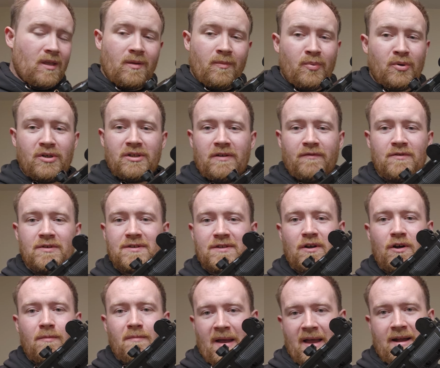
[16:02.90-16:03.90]
put a different
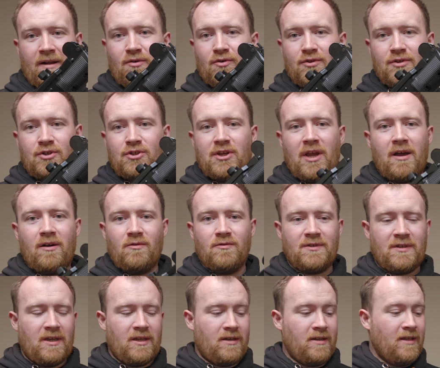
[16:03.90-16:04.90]
style mag or the
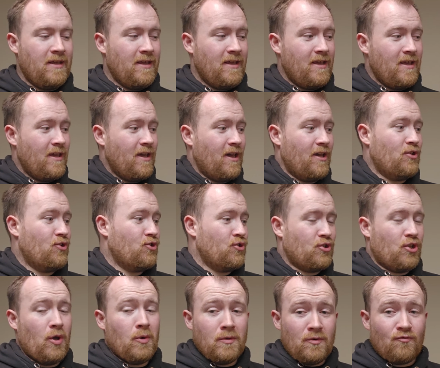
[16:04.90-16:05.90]
shells in, and
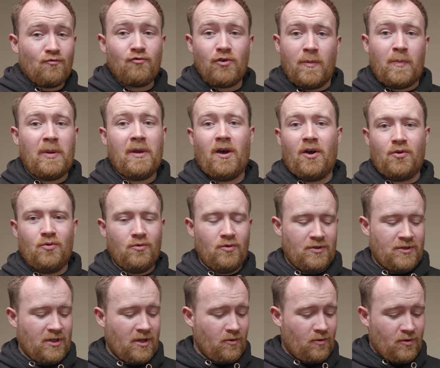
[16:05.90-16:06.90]
just go and rip it on
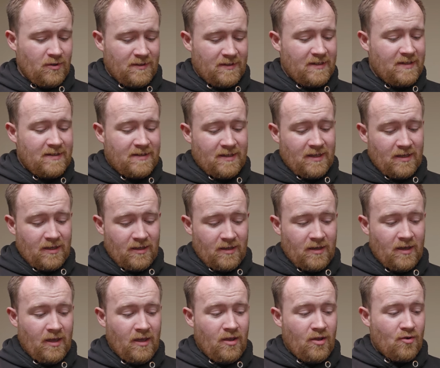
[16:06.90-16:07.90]
auto, because this thing
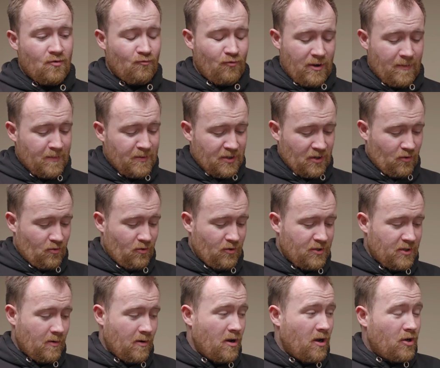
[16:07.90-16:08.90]
rips on
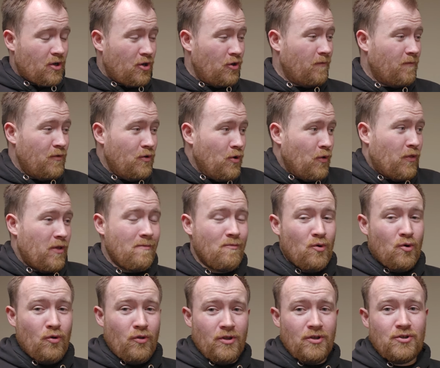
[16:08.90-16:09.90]
auto, and I'd love nothing
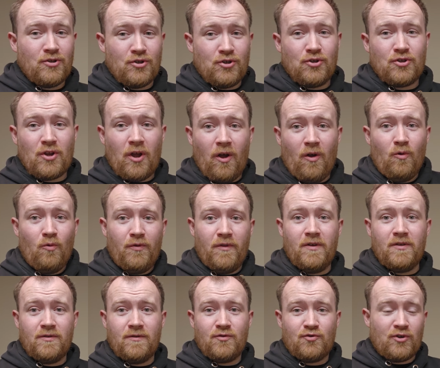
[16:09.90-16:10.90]
more than to just hold
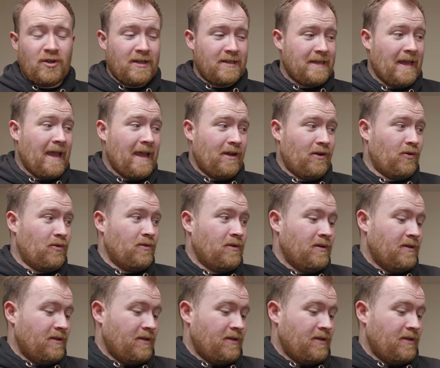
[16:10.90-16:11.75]
the trigger down